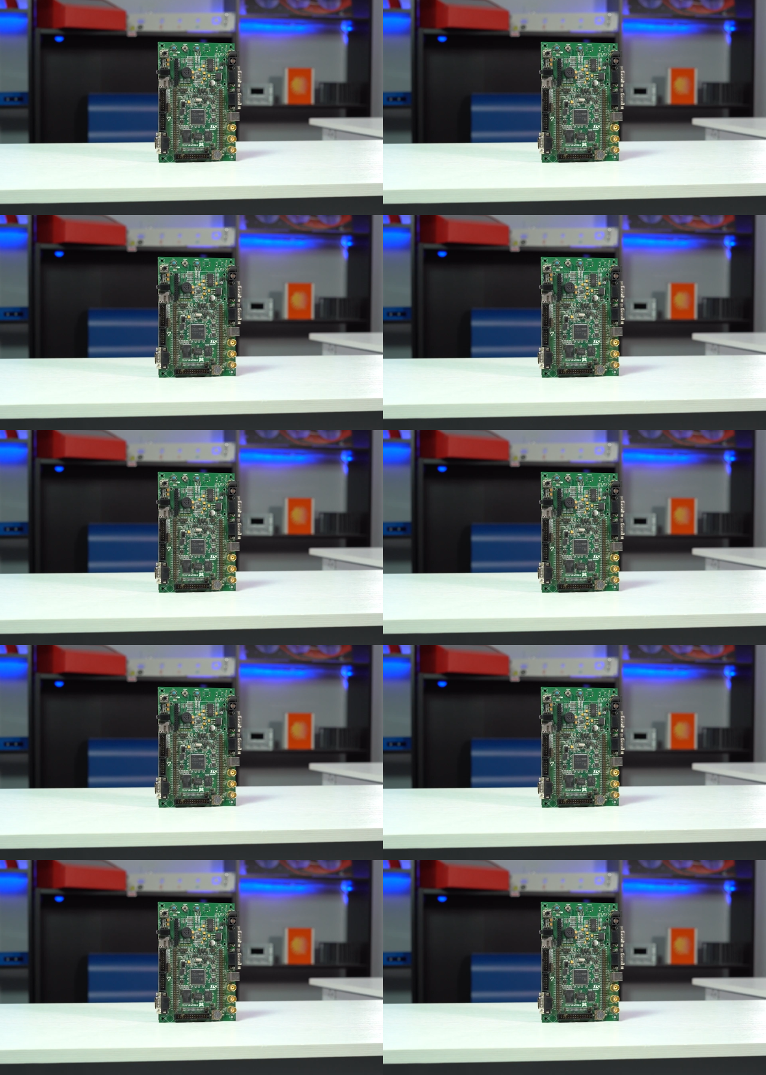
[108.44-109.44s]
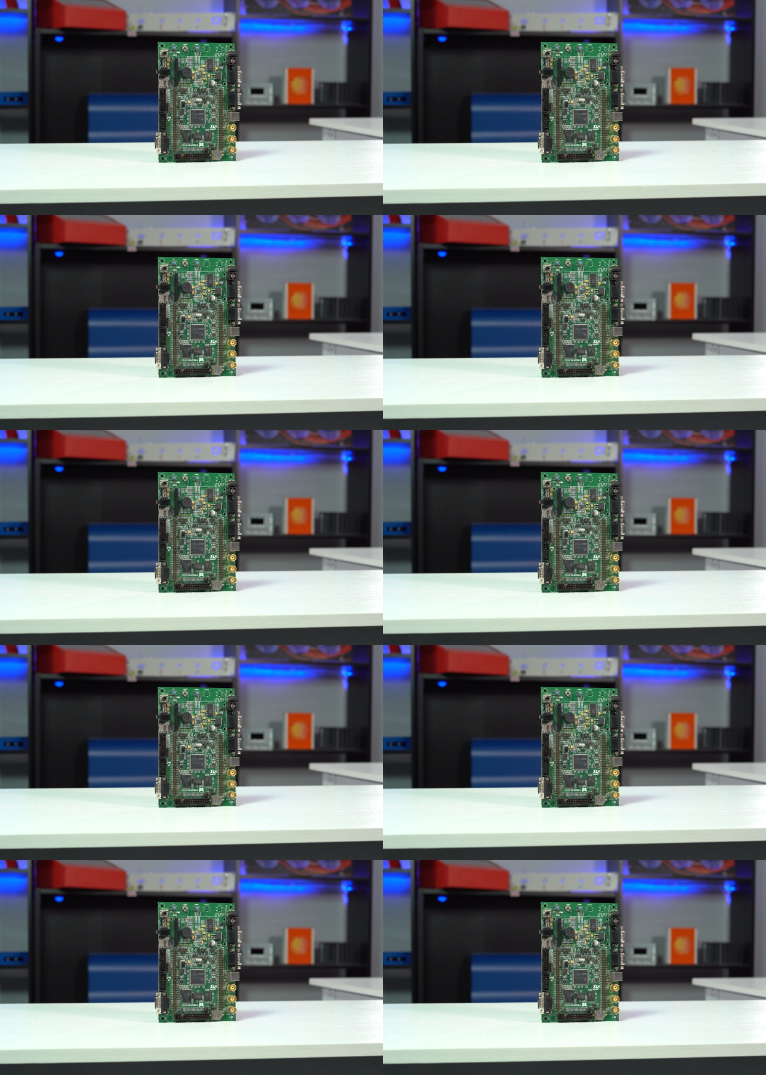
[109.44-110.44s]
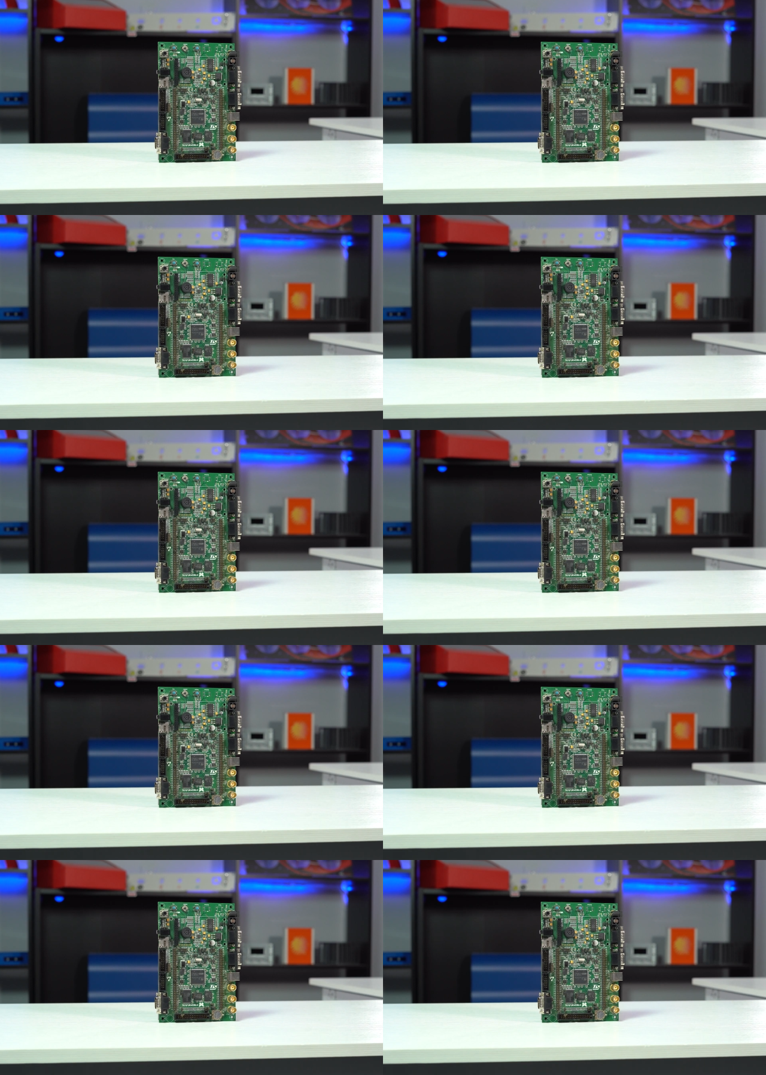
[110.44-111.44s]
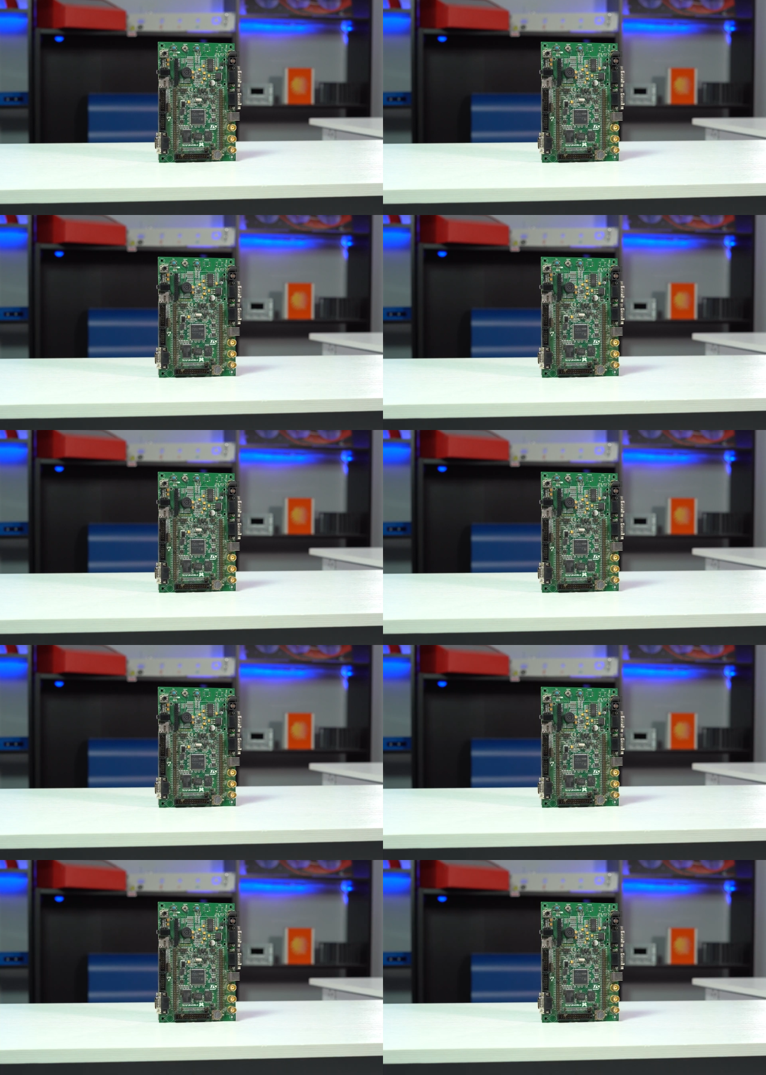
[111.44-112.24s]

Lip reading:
No face is visible, so there are no lips to read.